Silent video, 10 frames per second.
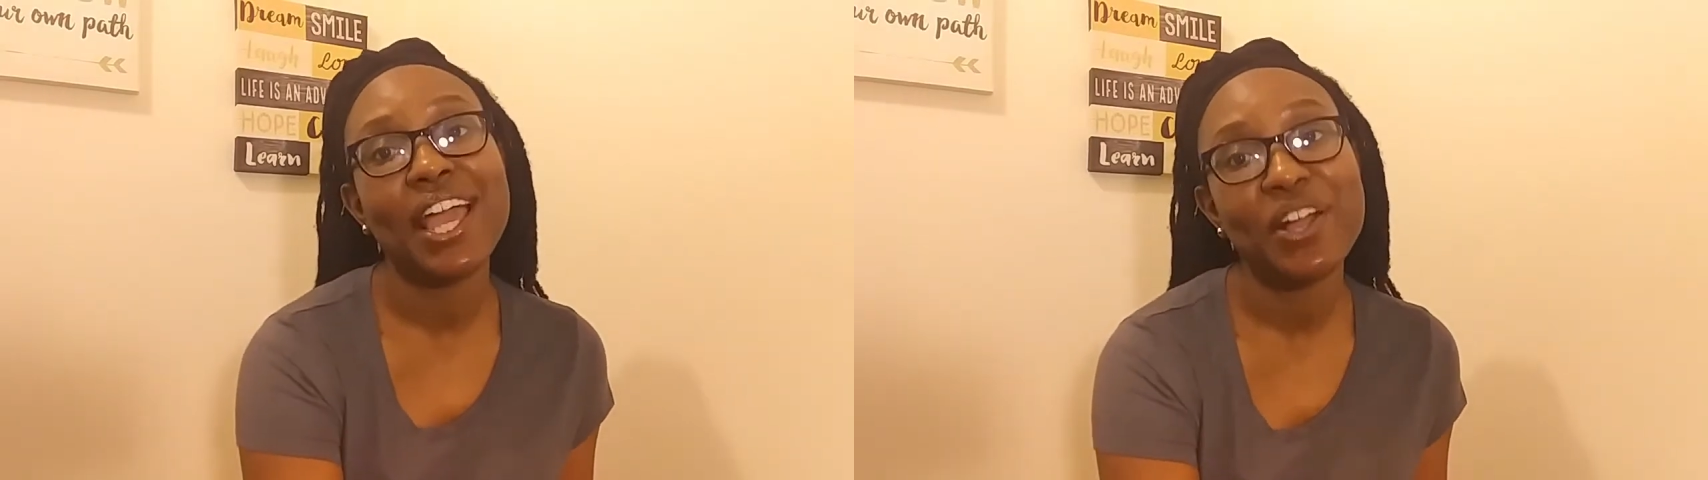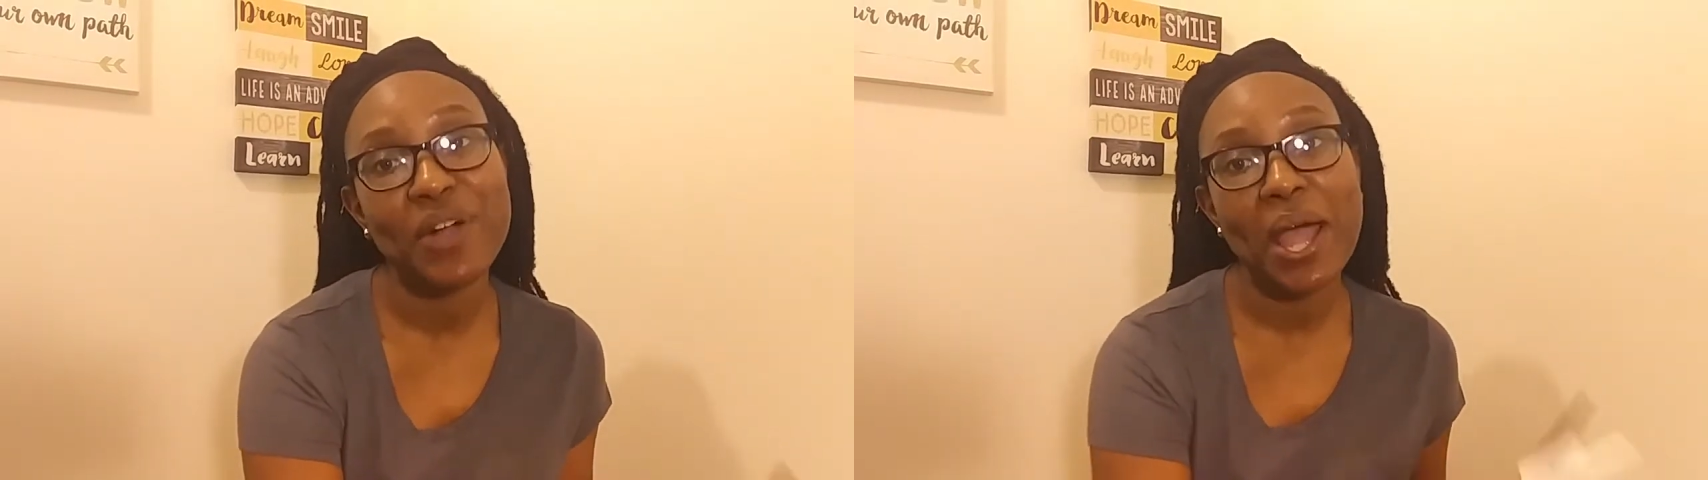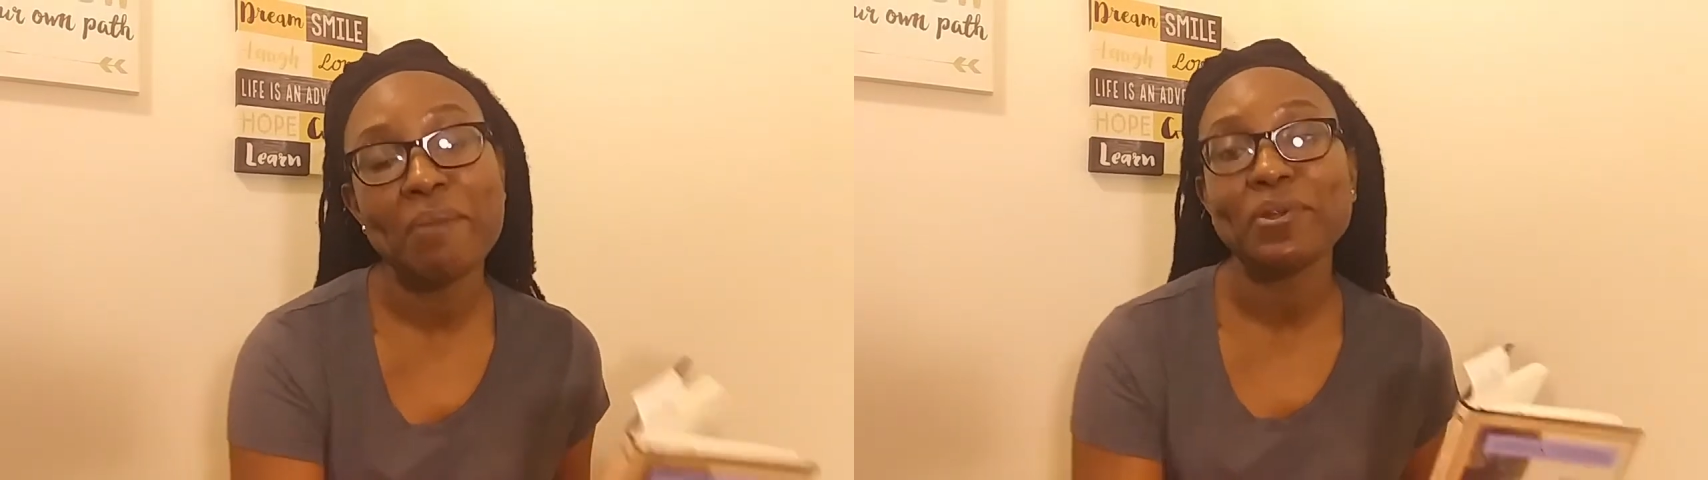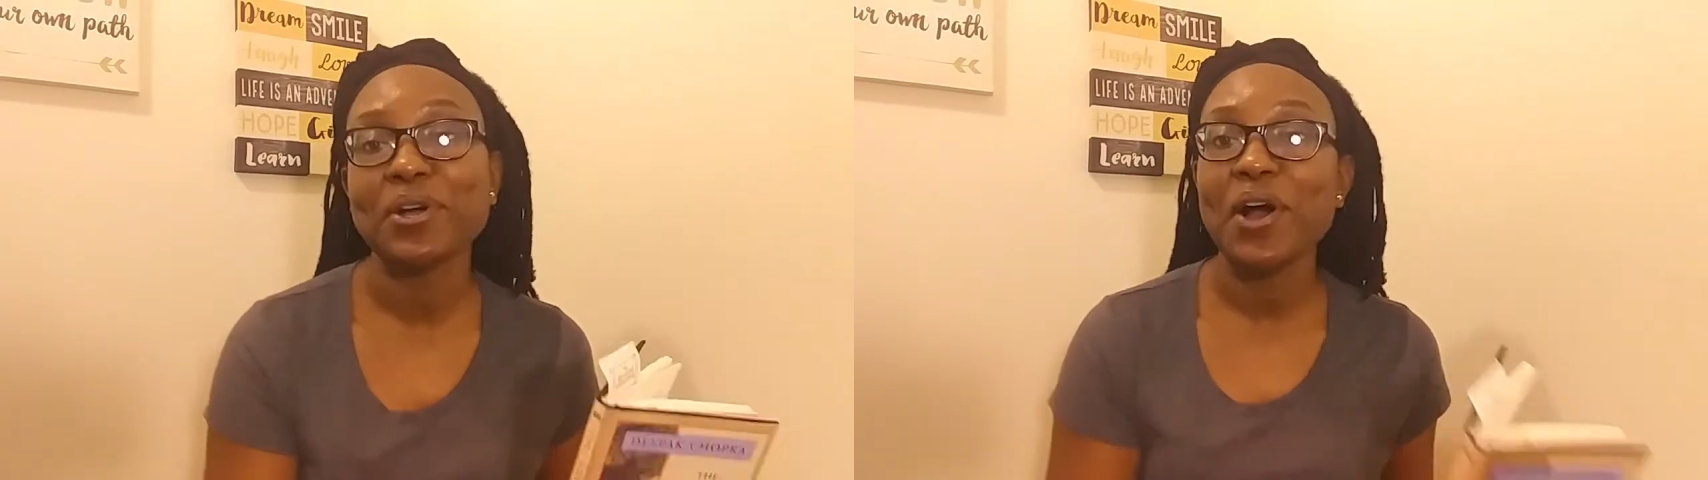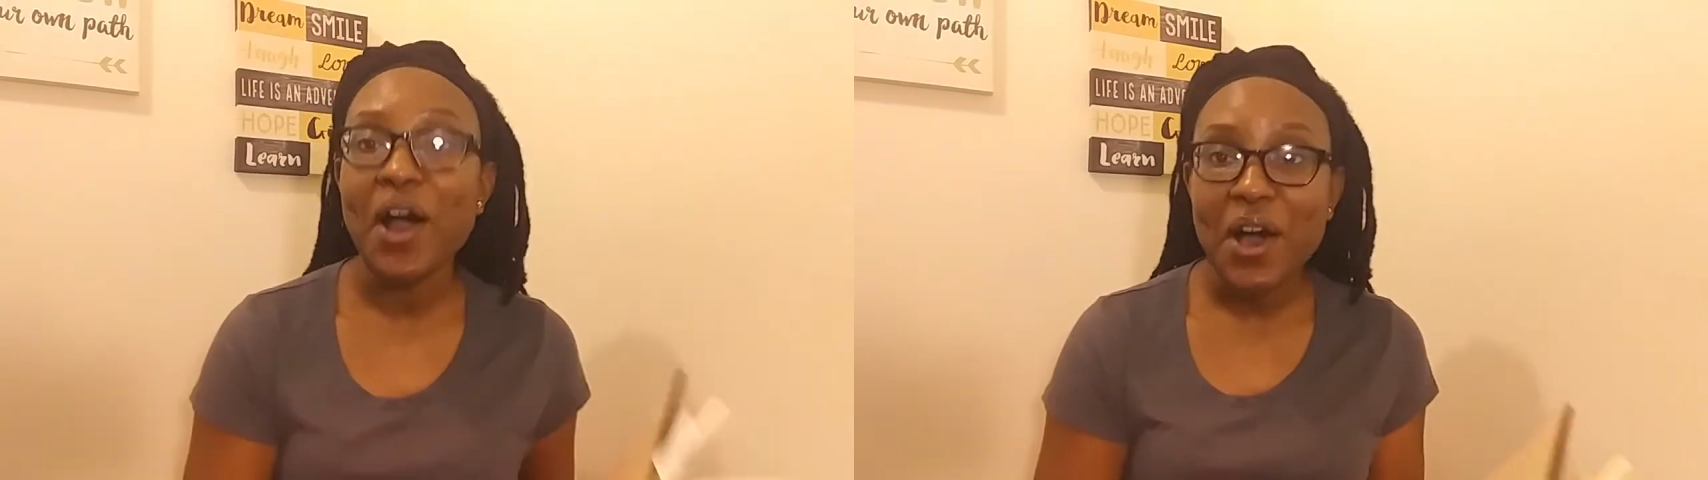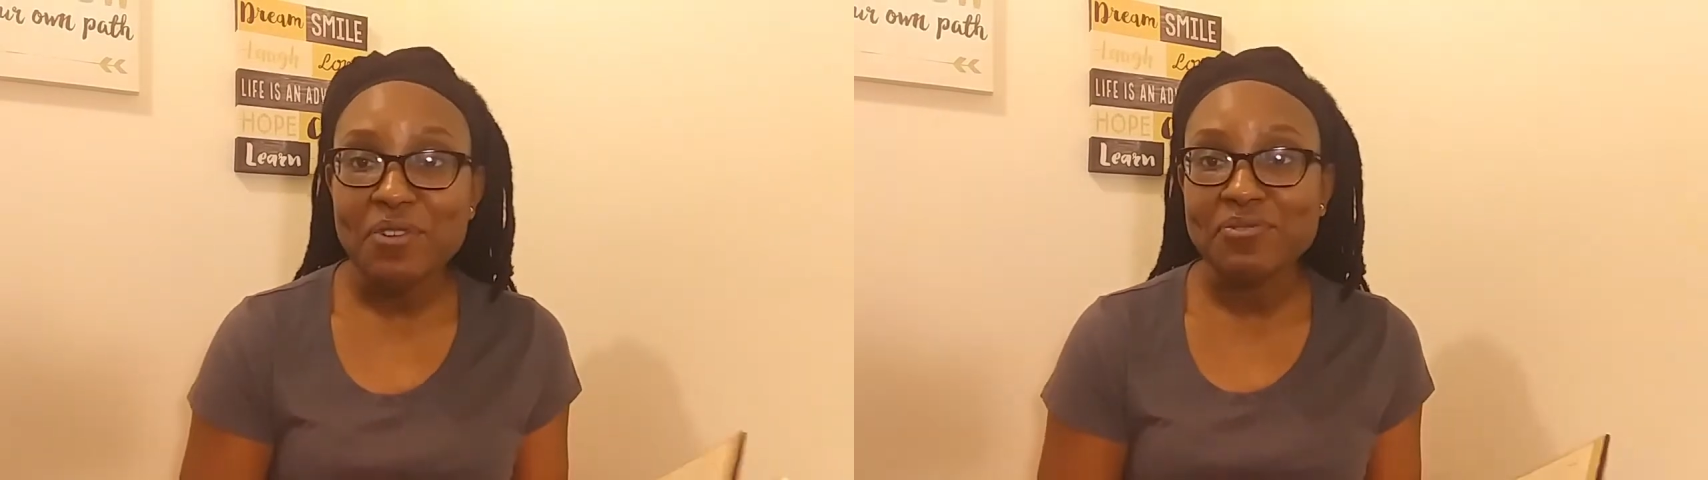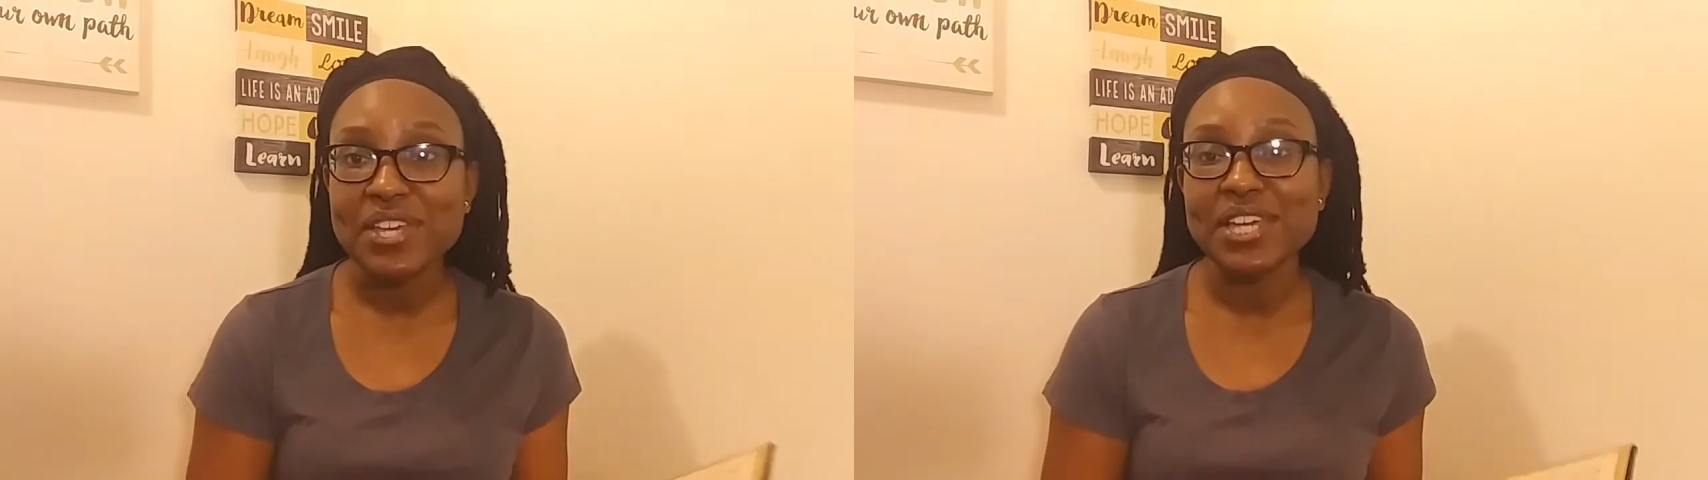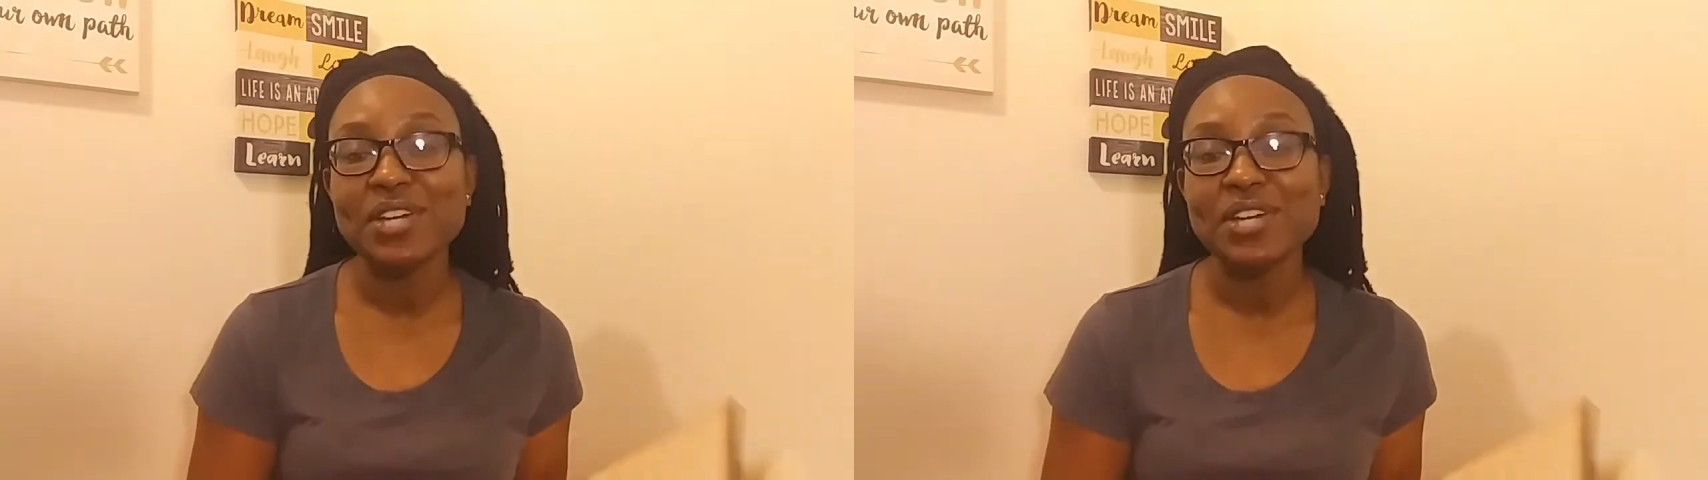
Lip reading: Grab your coffee,